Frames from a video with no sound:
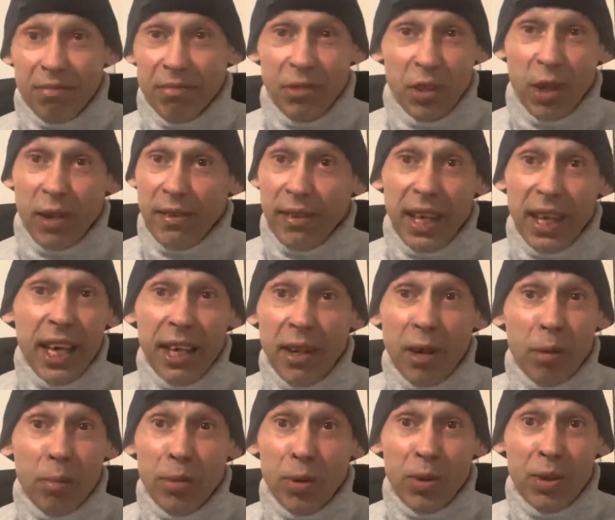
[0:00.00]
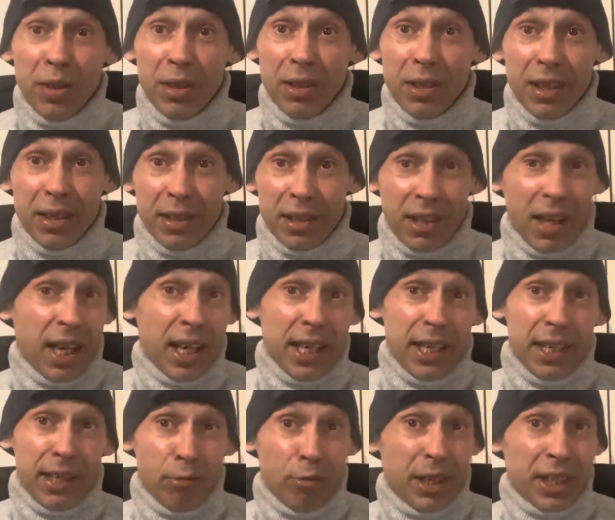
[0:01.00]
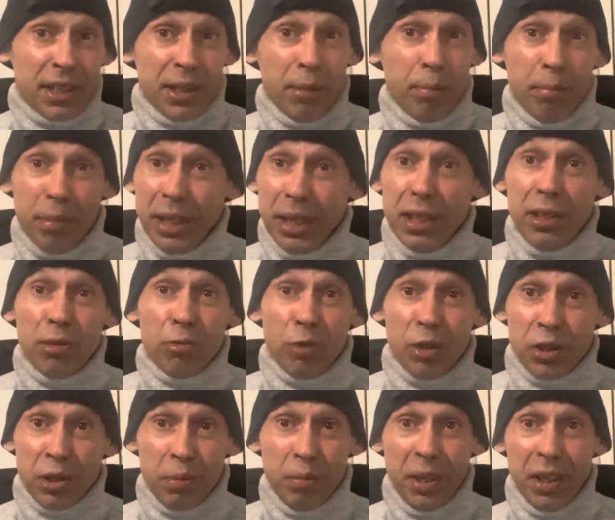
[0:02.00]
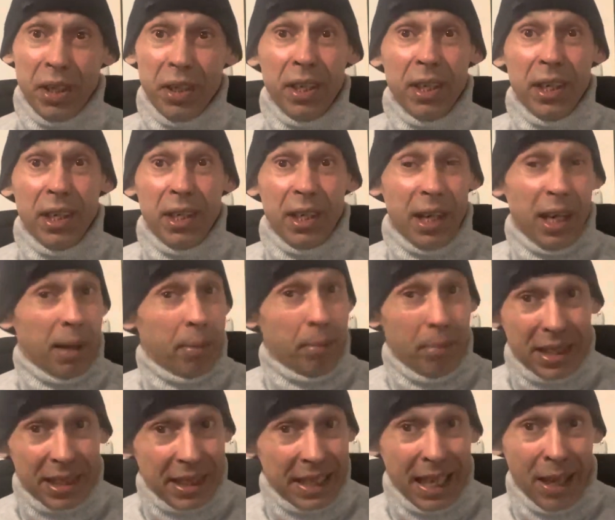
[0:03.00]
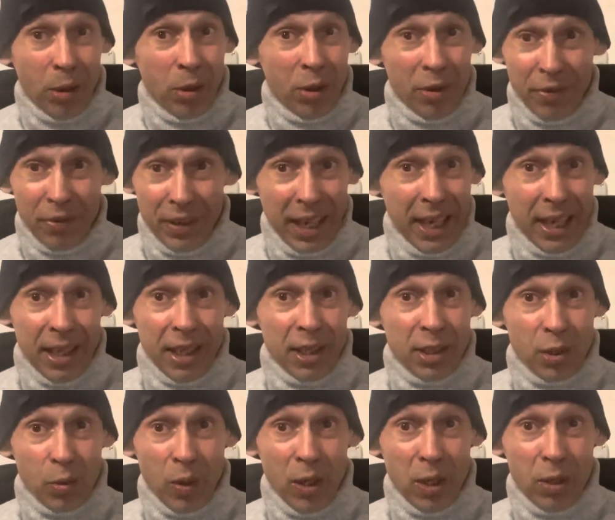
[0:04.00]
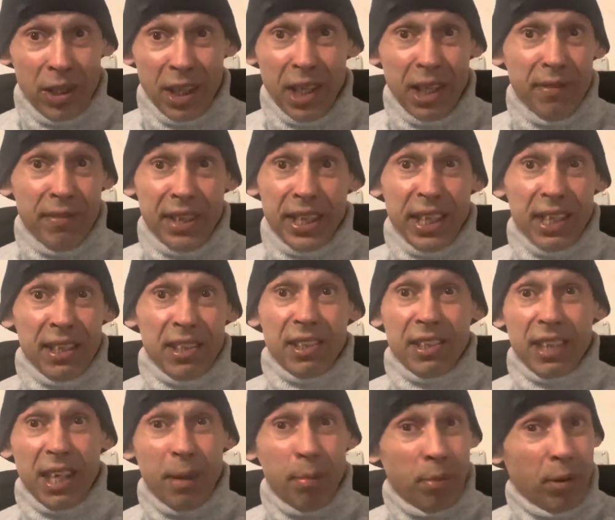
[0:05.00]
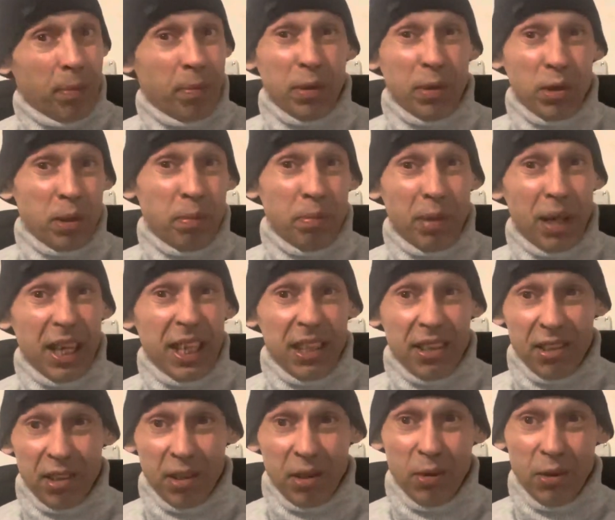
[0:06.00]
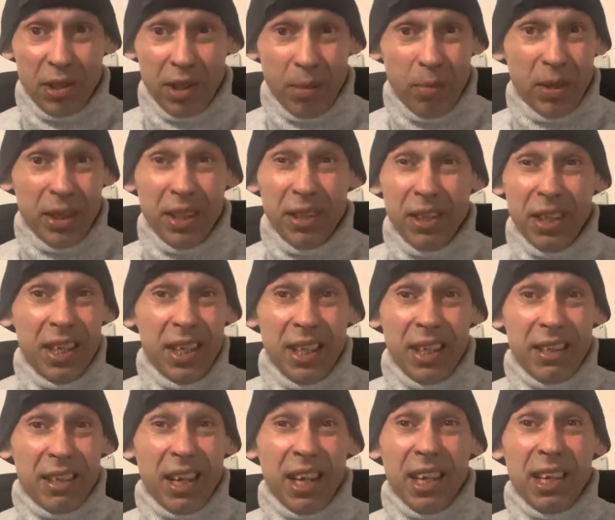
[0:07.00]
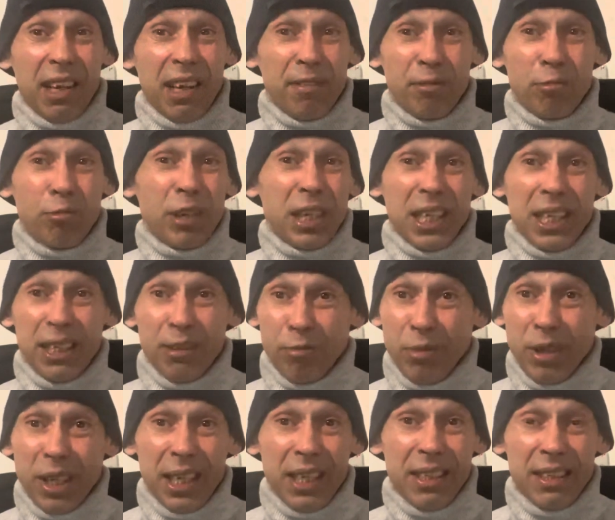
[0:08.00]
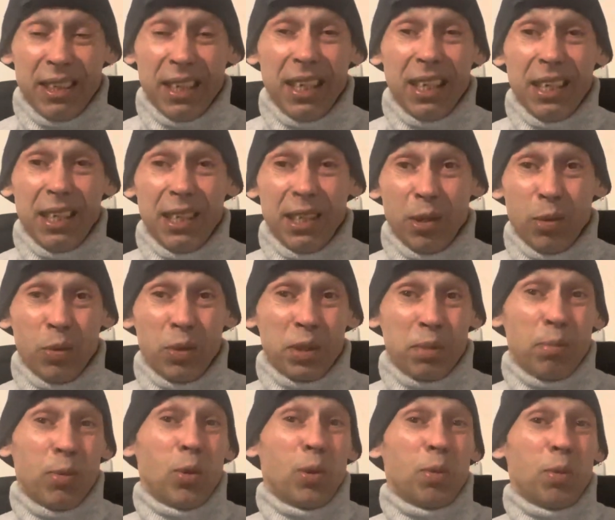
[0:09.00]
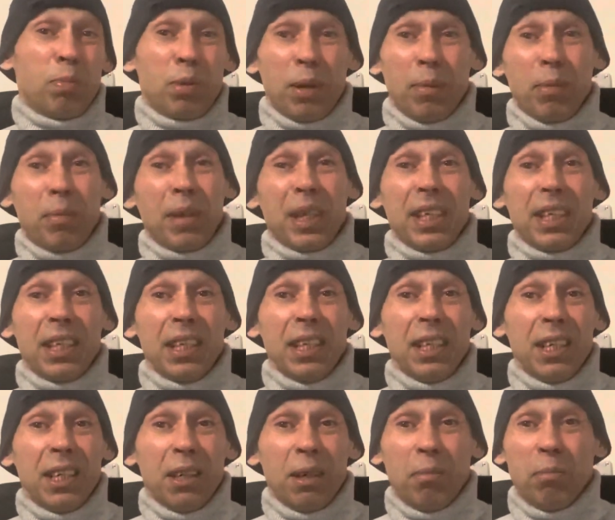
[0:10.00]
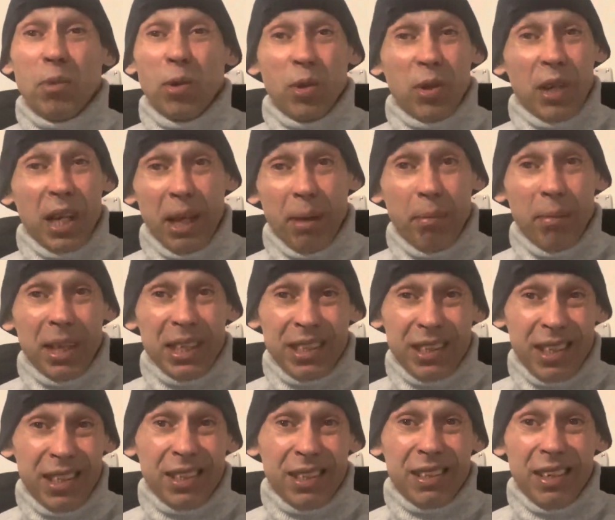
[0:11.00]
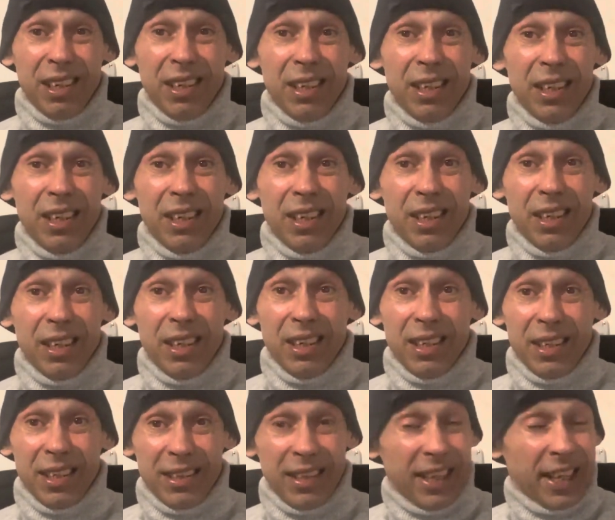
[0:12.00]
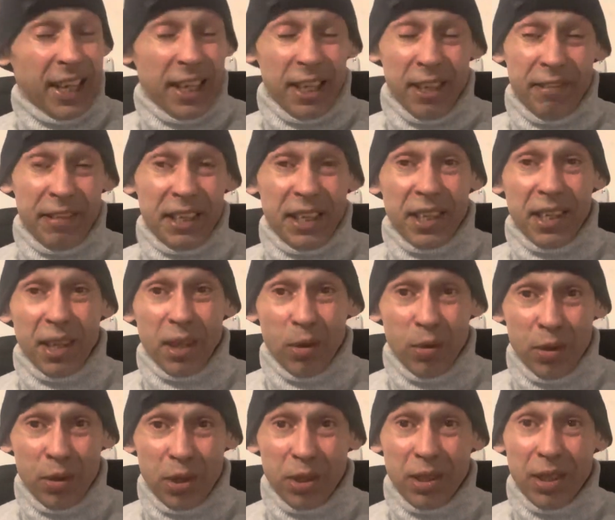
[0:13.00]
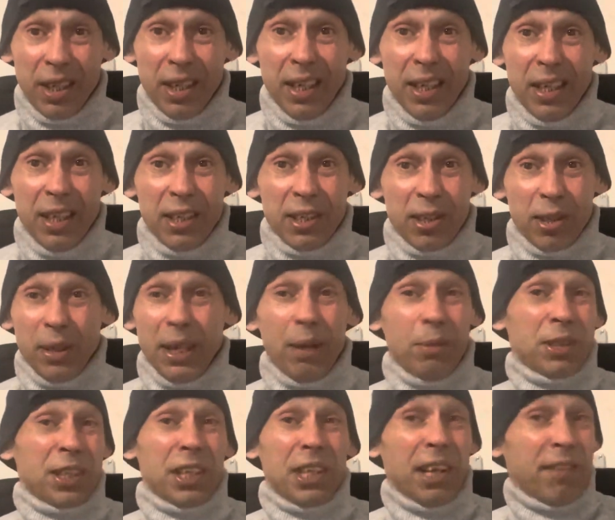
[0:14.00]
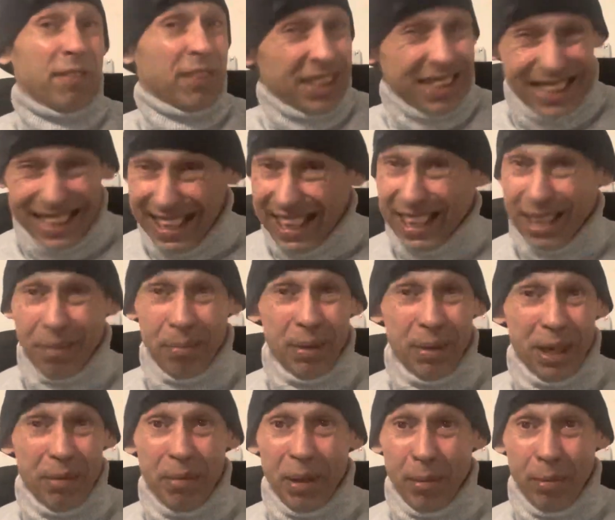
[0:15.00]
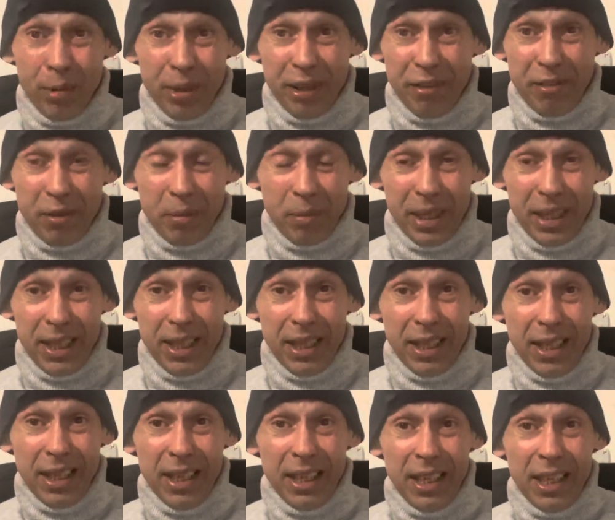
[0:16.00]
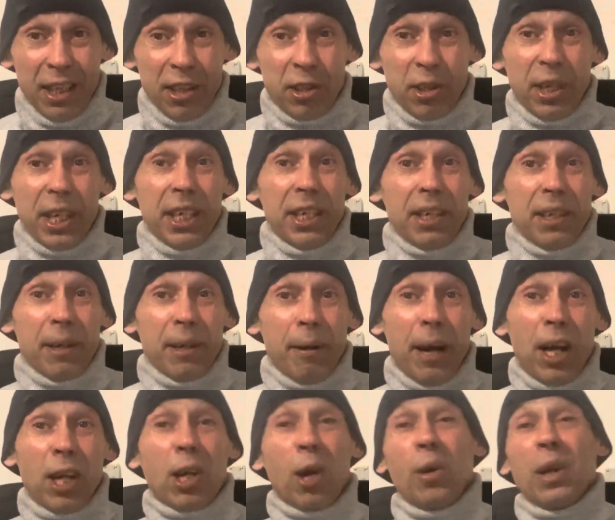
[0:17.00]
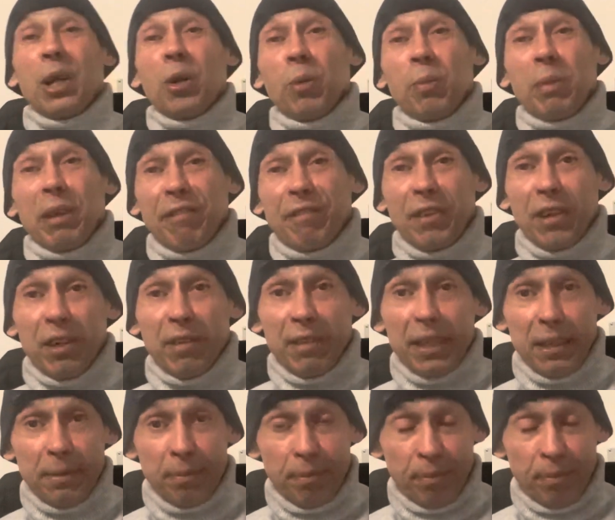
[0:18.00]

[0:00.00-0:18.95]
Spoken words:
Not there no more. I died. Rest in peace, Rosamund. I missed out on that as well. Didn't even get to say a proper goodbye to you. Someone that I loved really, really dearly, who was probably more like my sister than anything else. So that was another sad bit of memory for me. So then I go a little bit further.